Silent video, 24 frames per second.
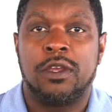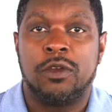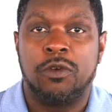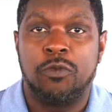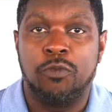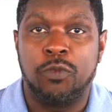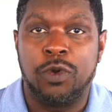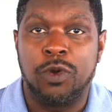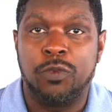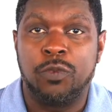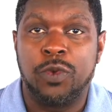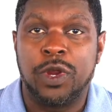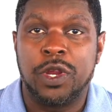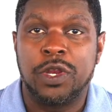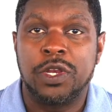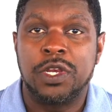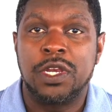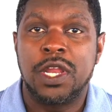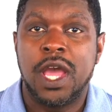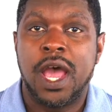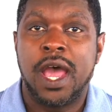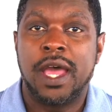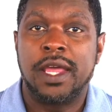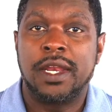when we're
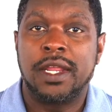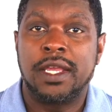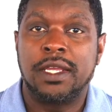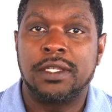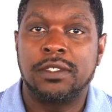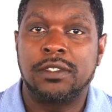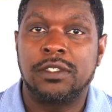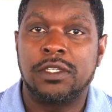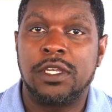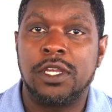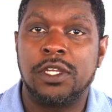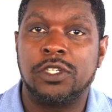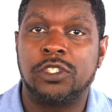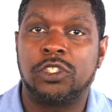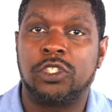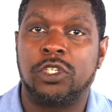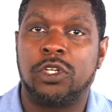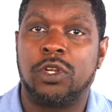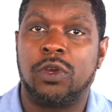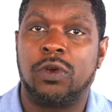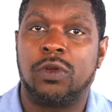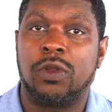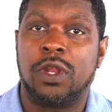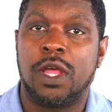not
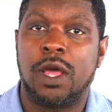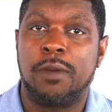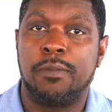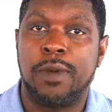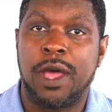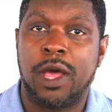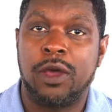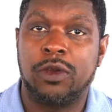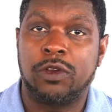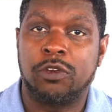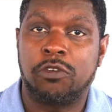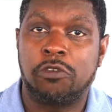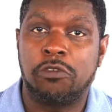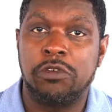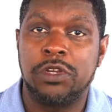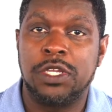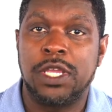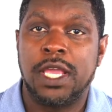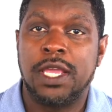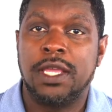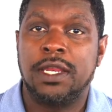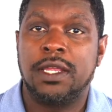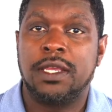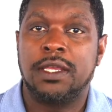intentional about
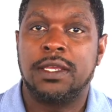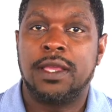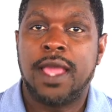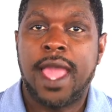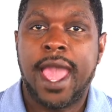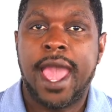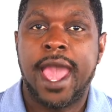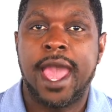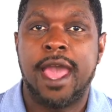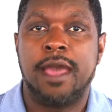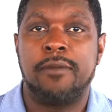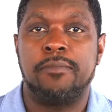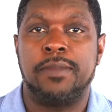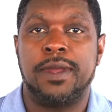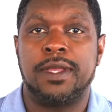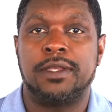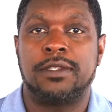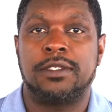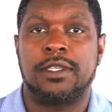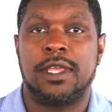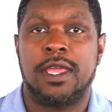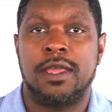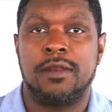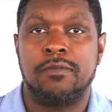creating
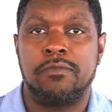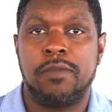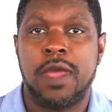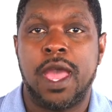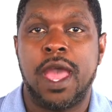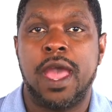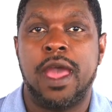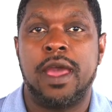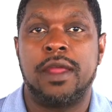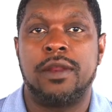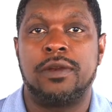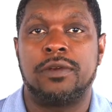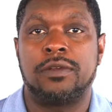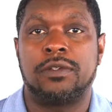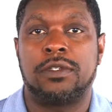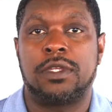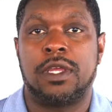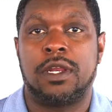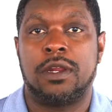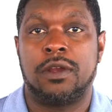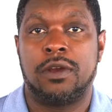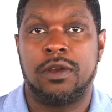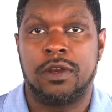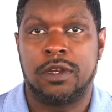habits and patterns
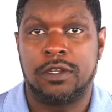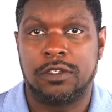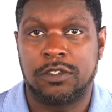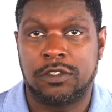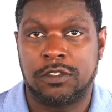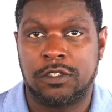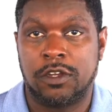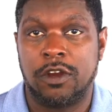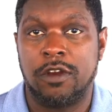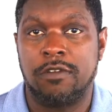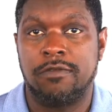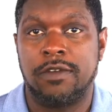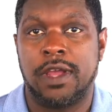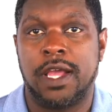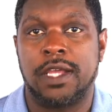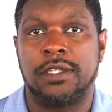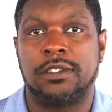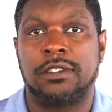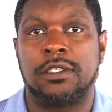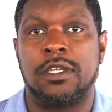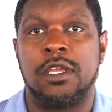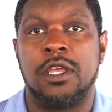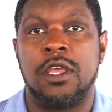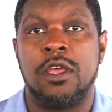that are going to serve
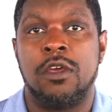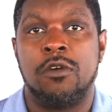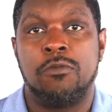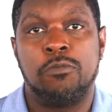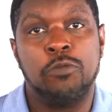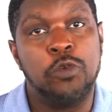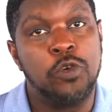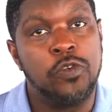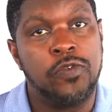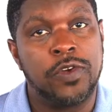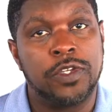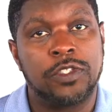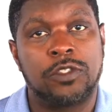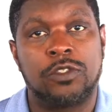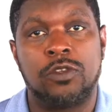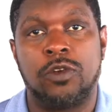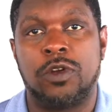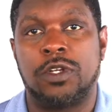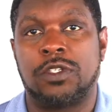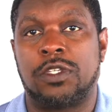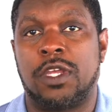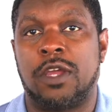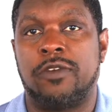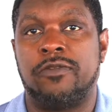us, move us
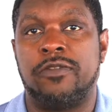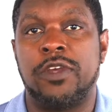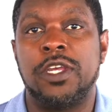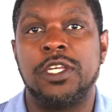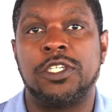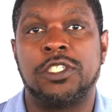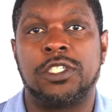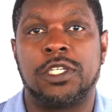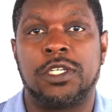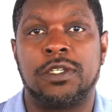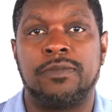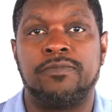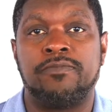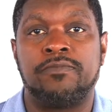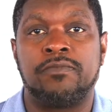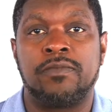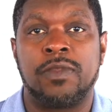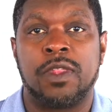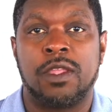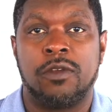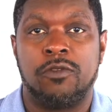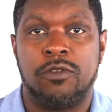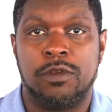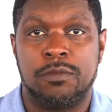towards our vision,
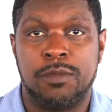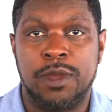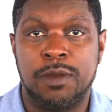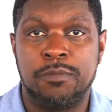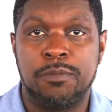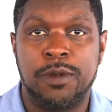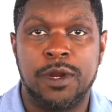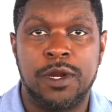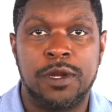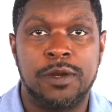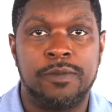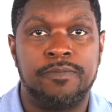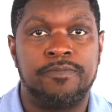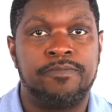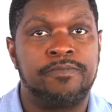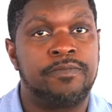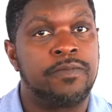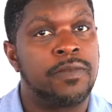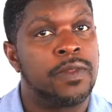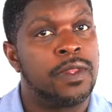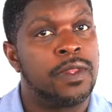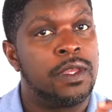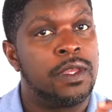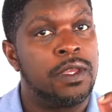remember,
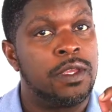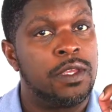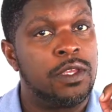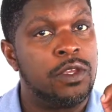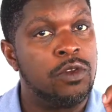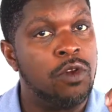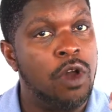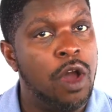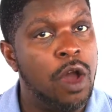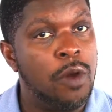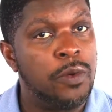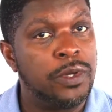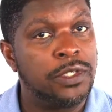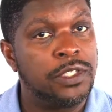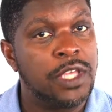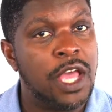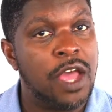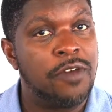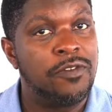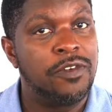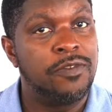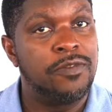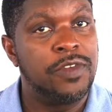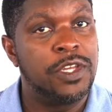you always
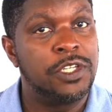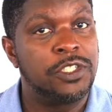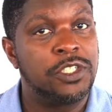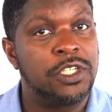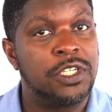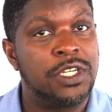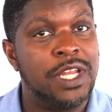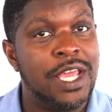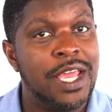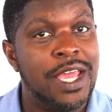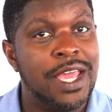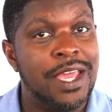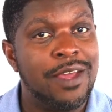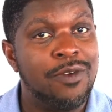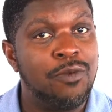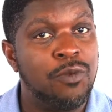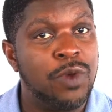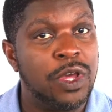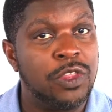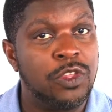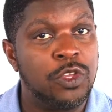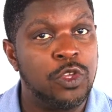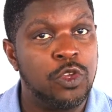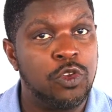have a vision
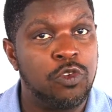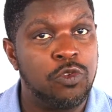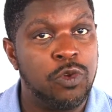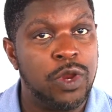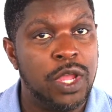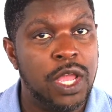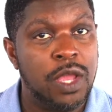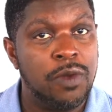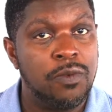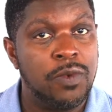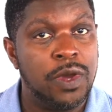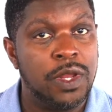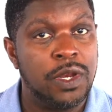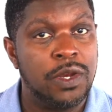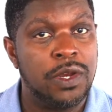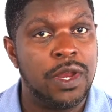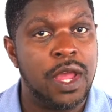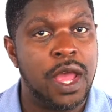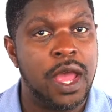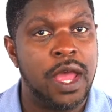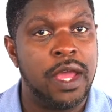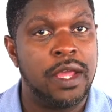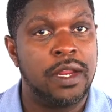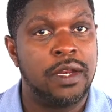whether you create one or
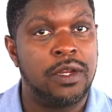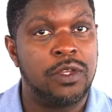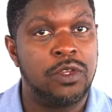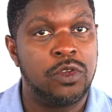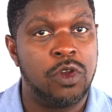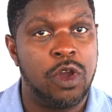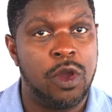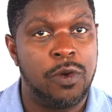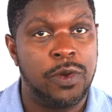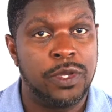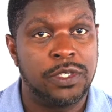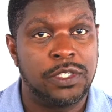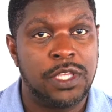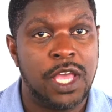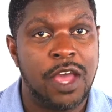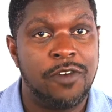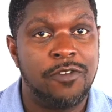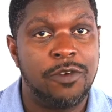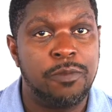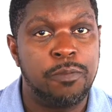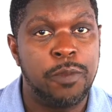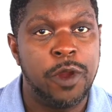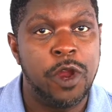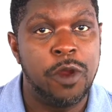not. You always
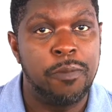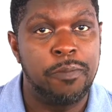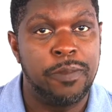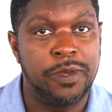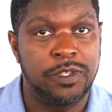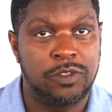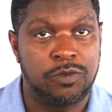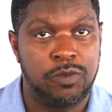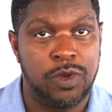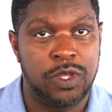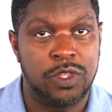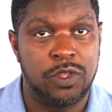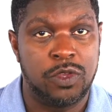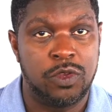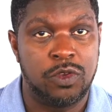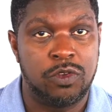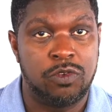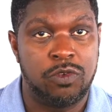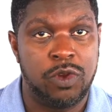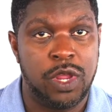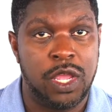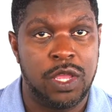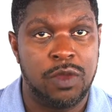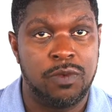have a purpose whether you
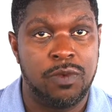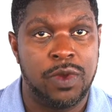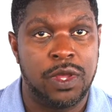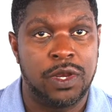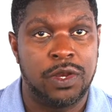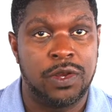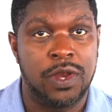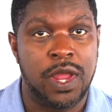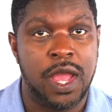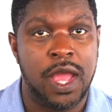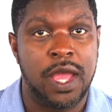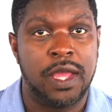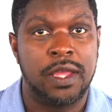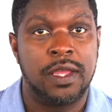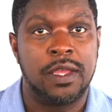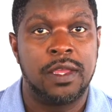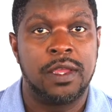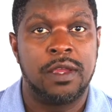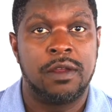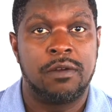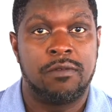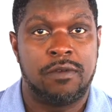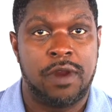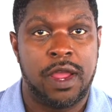create one or not,
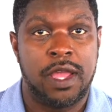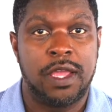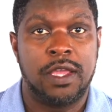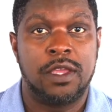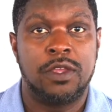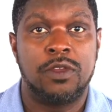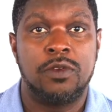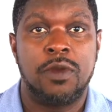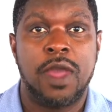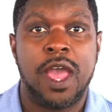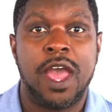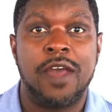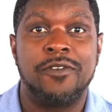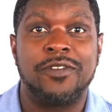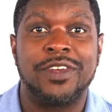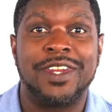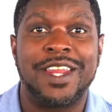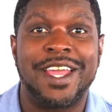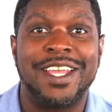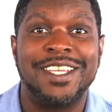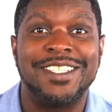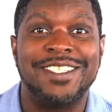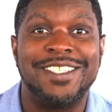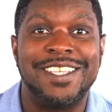right? You have an
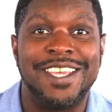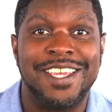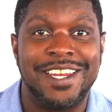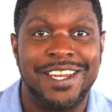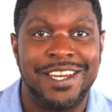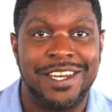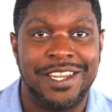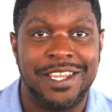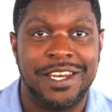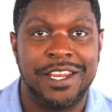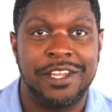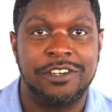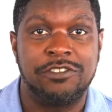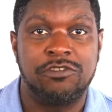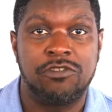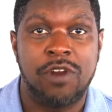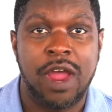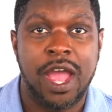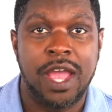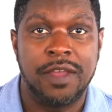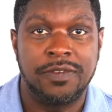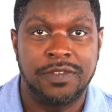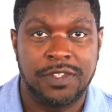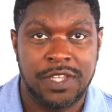identity that
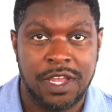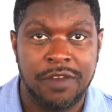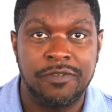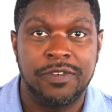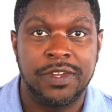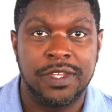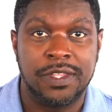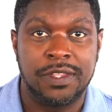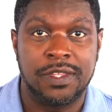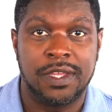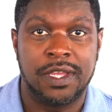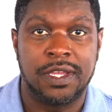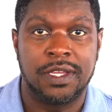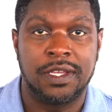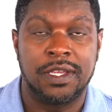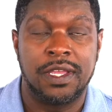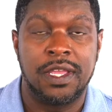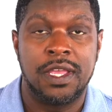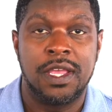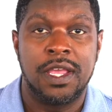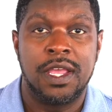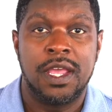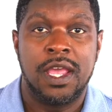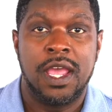drives everything.
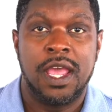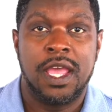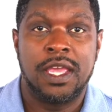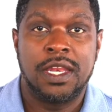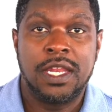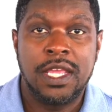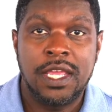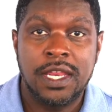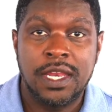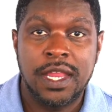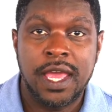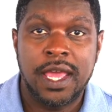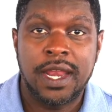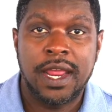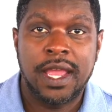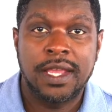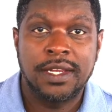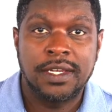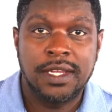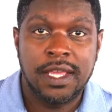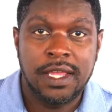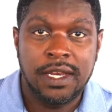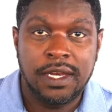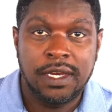And in that
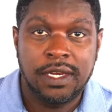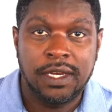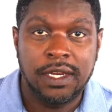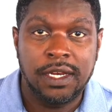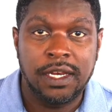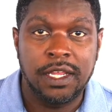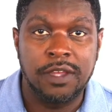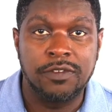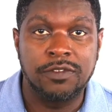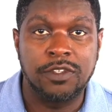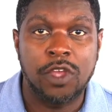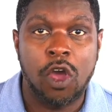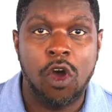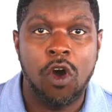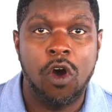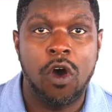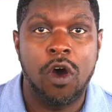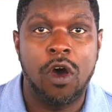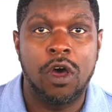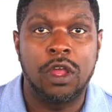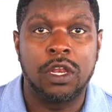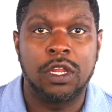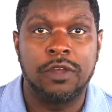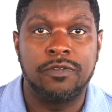identity lives
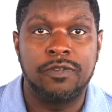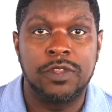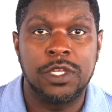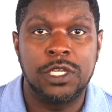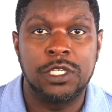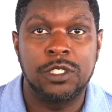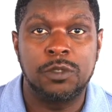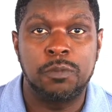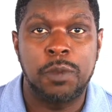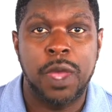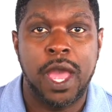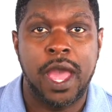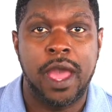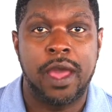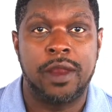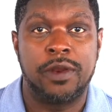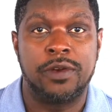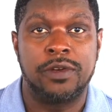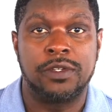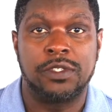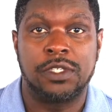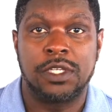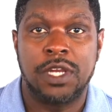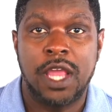all of these
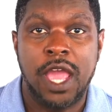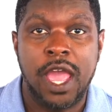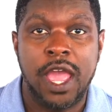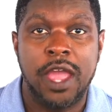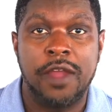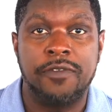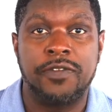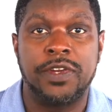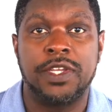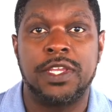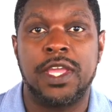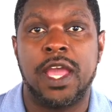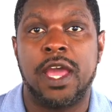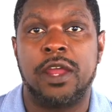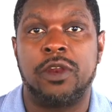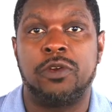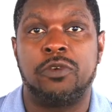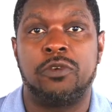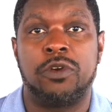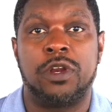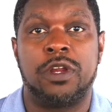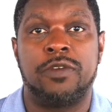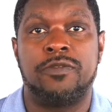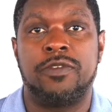patterns in every
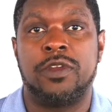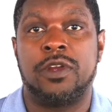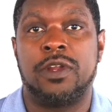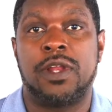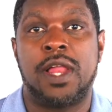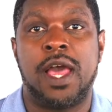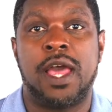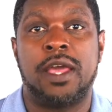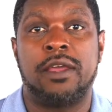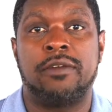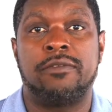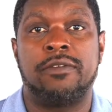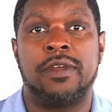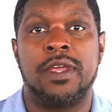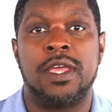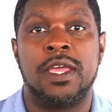category of your life.